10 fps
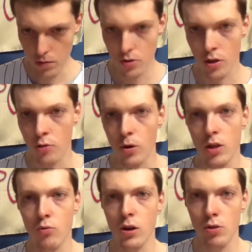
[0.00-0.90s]
the
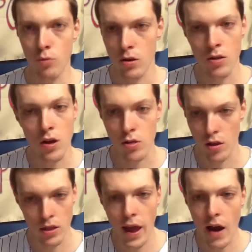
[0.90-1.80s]
2023
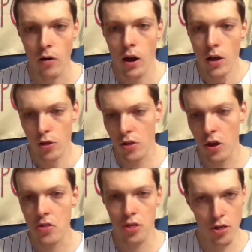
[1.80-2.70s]
season. Now,
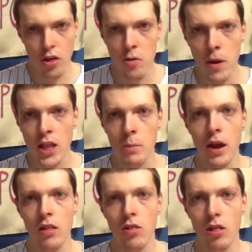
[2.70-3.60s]
does this make the
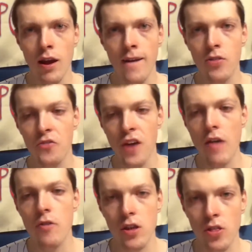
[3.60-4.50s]
Mets the
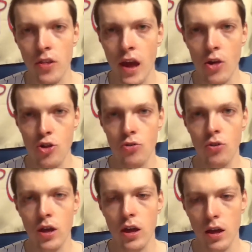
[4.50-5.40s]
favorite to the
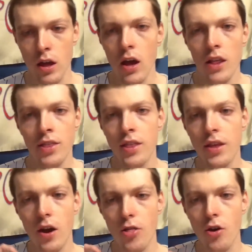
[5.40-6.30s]
National League?
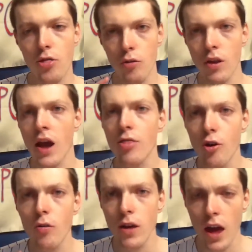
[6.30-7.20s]
They're not
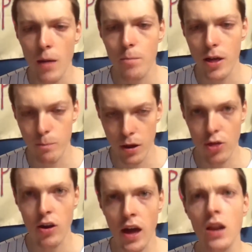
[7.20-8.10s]
there yet, but
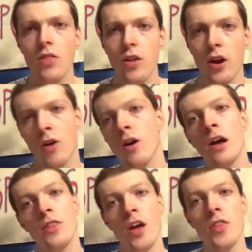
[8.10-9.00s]
they're getting there.
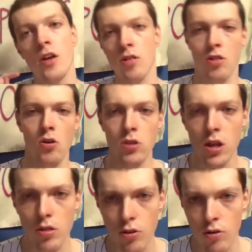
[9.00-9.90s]
They still
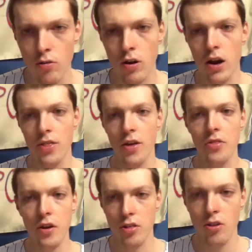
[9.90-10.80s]
need to
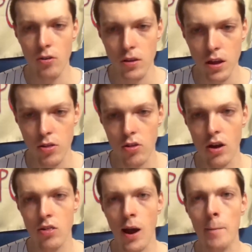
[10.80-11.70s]

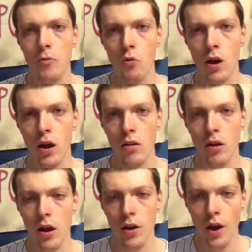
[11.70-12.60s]
to upgrade.
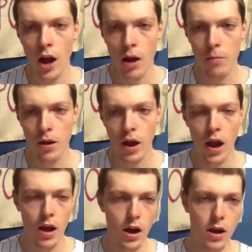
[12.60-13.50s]

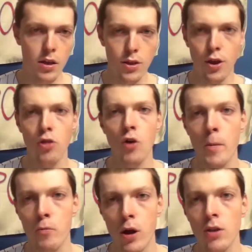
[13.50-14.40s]
Another
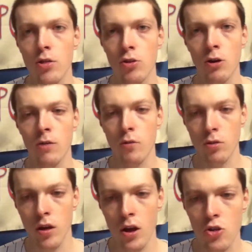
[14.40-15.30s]
upgrade to the starting
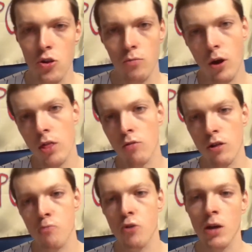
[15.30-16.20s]
rotation, whether
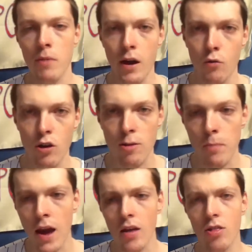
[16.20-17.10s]
it's bringing back Chris
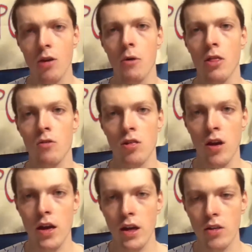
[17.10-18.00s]
Bassett, whether it's
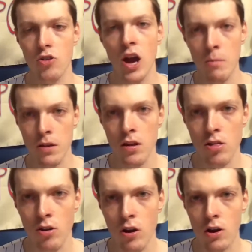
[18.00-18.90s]
signing Japanese star